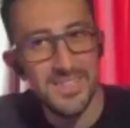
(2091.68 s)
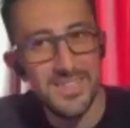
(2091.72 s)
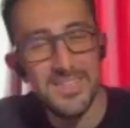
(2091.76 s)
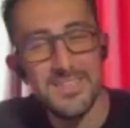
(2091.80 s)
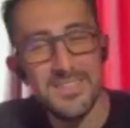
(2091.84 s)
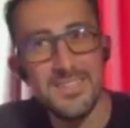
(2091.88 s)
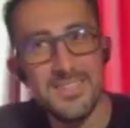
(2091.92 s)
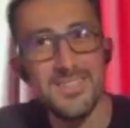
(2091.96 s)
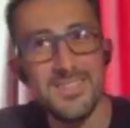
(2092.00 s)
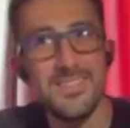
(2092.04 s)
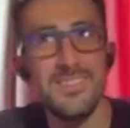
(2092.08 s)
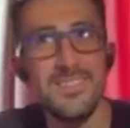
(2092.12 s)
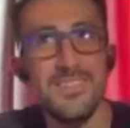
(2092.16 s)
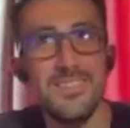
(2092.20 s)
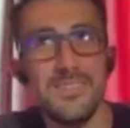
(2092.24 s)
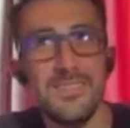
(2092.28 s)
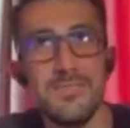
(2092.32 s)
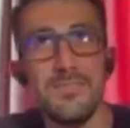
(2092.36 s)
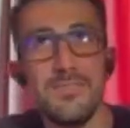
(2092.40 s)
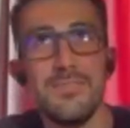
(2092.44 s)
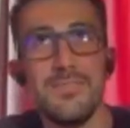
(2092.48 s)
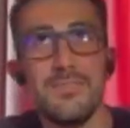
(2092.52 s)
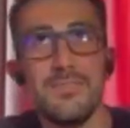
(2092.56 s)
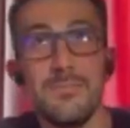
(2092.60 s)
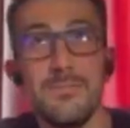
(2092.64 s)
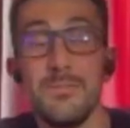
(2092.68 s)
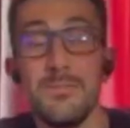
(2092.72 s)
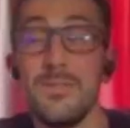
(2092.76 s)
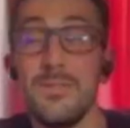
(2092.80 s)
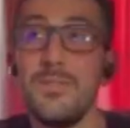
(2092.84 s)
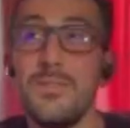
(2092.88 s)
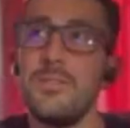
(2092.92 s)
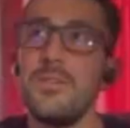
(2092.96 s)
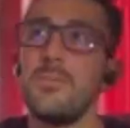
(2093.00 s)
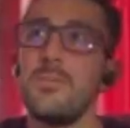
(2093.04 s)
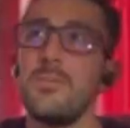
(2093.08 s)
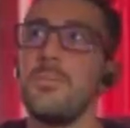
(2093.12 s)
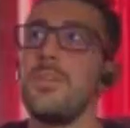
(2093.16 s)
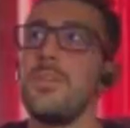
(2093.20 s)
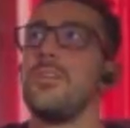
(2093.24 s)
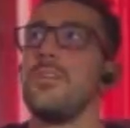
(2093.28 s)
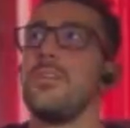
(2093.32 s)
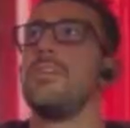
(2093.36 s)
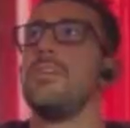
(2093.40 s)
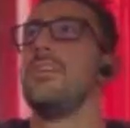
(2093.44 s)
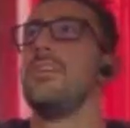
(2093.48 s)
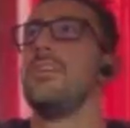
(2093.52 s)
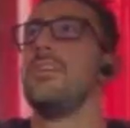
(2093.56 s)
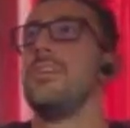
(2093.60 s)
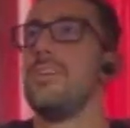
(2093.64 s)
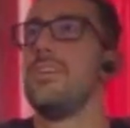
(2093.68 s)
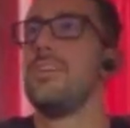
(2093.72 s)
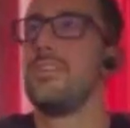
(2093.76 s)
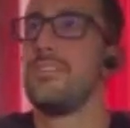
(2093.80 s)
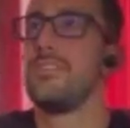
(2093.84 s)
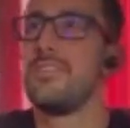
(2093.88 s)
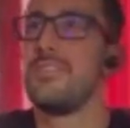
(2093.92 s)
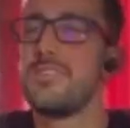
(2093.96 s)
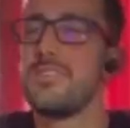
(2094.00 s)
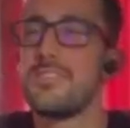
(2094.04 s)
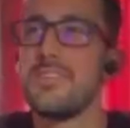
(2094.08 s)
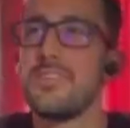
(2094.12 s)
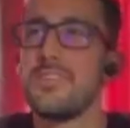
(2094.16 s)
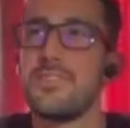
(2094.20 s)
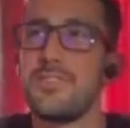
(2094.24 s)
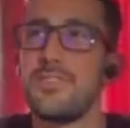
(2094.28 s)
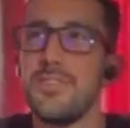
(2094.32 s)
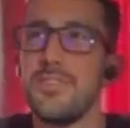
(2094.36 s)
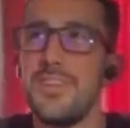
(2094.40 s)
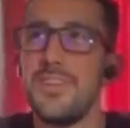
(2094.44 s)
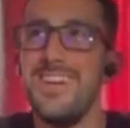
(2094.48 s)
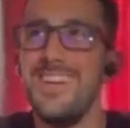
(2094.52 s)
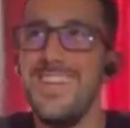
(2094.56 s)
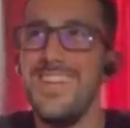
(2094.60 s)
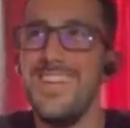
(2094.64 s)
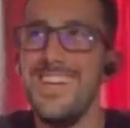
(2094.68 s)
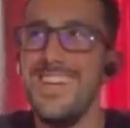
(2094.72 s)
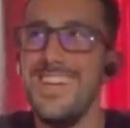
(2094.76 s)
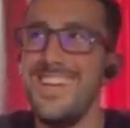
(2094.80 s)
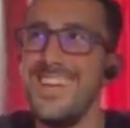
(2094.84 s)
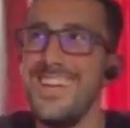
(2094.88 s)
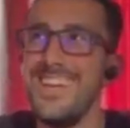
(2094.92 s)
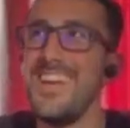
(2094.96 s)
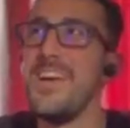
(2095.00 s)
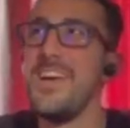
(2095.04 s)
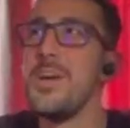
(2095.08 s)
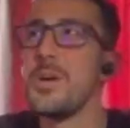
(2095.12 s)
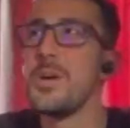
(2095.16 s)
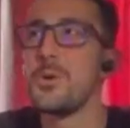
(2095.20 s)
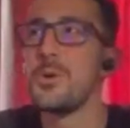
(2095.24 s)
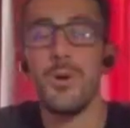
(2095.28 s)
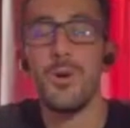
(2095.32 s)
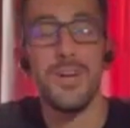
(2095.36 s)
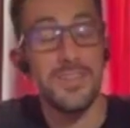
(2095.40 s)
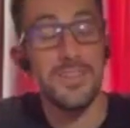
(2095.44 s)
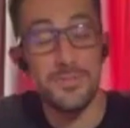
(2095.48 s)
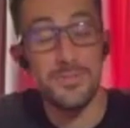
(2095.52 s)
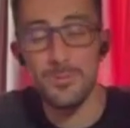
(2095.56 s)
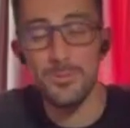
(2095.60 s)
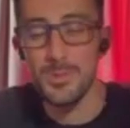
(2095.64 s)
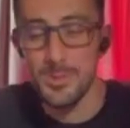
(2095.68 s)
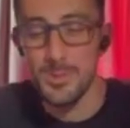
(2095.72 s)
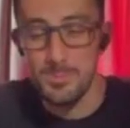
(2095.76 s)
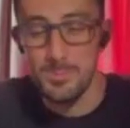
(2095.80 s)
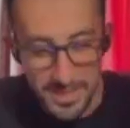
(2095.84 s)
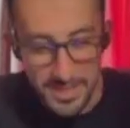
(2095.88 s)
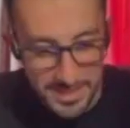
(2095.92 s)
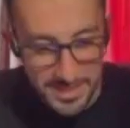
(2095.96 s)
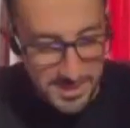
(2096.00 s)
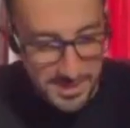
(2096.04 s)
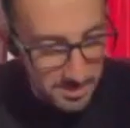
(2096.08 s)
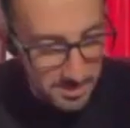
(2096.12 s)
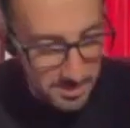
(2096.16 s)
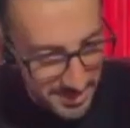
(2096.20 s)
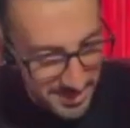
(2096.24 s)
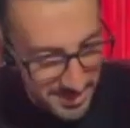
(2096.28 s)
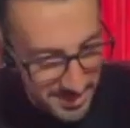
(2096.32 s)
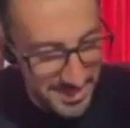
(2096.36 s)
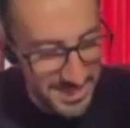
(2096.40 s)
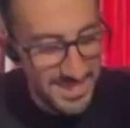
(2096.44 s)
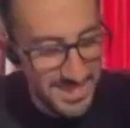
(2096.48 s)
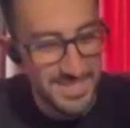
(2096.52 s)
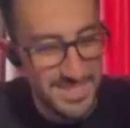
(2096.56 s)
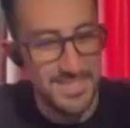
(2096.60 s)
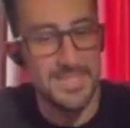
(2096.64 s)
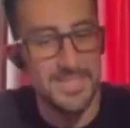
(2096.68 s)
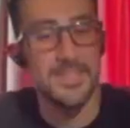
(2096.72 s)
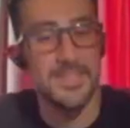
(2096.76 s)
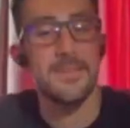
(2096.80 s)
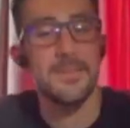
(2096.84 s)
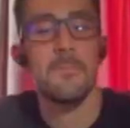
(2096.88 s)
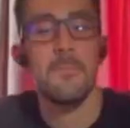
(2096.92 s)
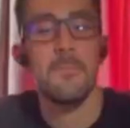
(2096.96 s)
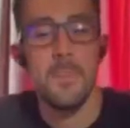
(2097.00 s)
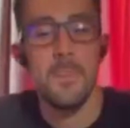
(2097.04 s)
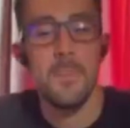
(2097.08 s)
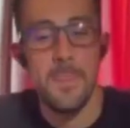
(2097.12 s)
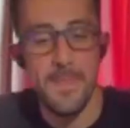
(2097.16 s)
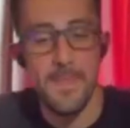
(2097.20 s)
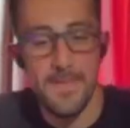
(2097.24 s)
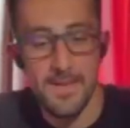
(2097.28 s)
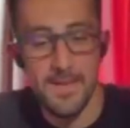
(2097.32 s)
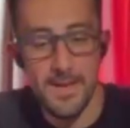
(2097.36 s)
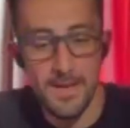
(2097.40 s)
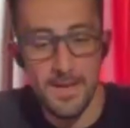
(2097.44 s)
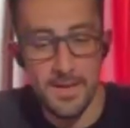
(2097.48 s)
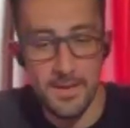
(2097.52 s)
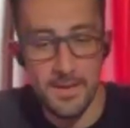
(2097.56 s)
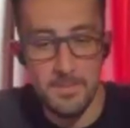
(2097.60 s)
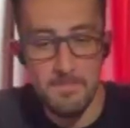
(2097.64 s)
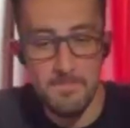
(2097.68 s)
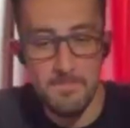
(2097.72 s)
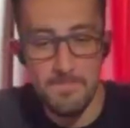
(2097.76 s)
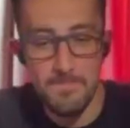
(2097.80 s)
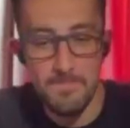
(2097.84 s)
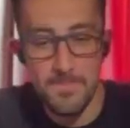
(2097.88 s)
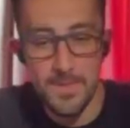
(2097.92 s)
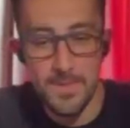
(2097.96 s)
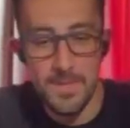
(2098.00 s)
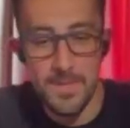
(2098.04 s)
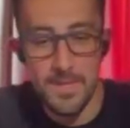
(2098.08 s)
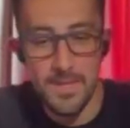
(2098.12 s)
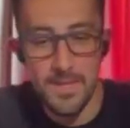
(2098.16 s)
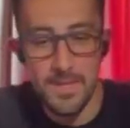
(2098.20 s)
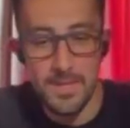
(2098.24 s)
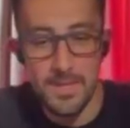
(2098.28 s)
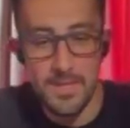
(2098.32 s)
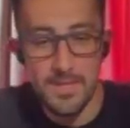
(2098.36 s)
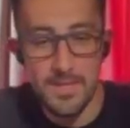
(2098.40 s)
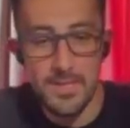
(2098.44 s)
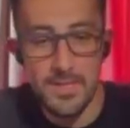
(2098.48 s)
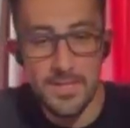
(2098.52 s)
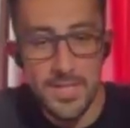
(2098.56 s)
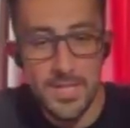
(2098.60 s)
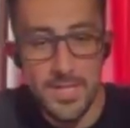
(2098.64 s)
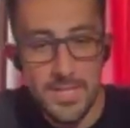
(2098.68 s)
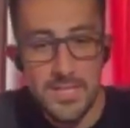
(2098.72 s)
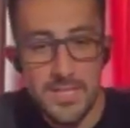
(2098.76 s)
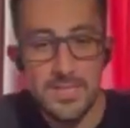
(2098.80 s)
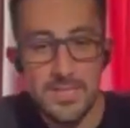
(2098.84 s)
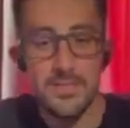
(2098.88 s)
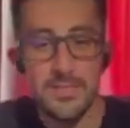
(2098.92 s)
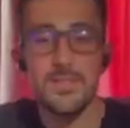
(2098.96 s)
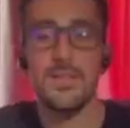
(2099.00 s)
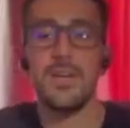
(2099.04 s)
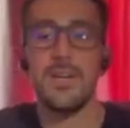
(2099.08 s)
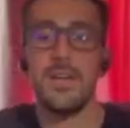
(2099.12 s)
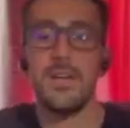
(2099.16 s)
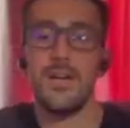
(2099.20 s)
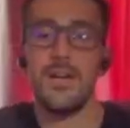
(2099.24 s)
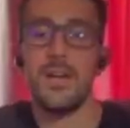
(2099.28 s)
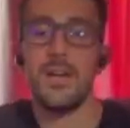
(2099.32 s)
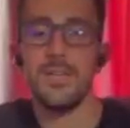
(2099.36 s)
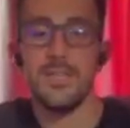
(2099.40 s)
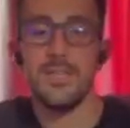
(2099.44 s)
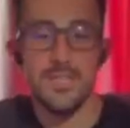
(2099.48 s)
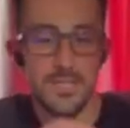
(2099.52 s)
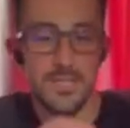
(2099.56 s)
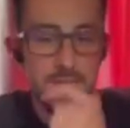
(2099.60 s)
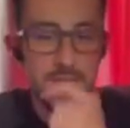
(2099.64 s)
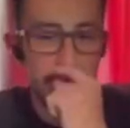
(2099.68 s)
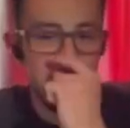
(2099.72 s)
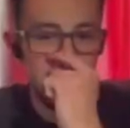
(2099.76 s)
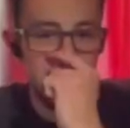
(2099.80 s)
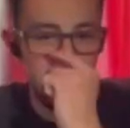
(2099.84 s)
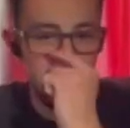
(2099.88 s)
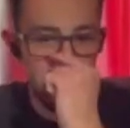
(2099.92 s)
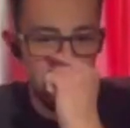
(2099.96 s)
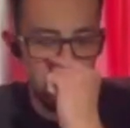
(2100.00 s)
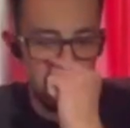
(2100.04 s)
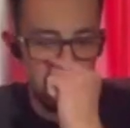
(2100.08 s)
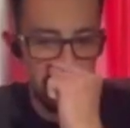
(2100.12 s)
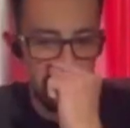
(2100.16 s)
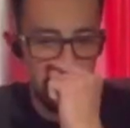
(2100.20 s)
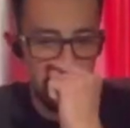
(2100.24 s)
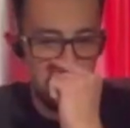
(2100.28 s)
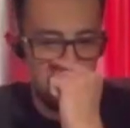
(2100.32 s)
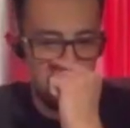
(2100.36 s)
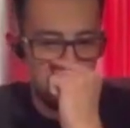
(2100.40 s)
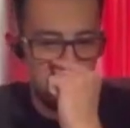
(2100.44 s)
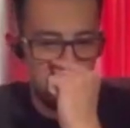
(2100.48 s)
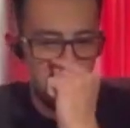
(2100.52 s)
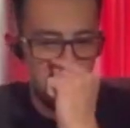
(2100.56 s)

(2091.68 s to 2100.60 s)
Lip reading: it's Oh, I mean, that's actually quite the responsibility, I'd say. Um, I'd say,